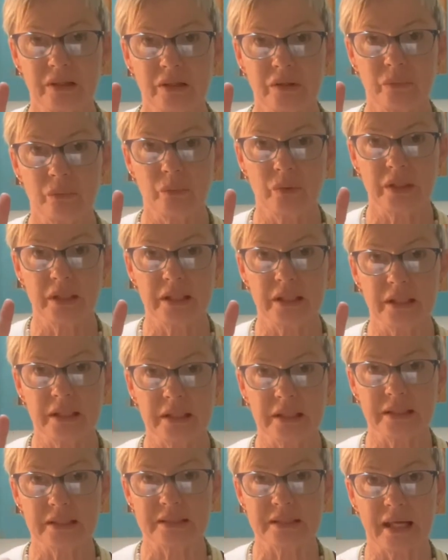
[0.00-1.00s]
we
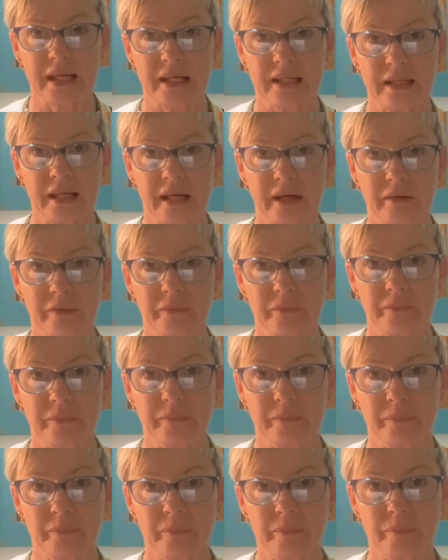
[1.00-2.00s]
take our
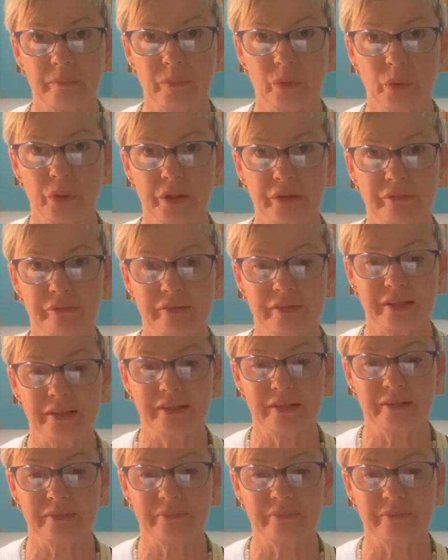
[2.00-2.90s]
pointer finger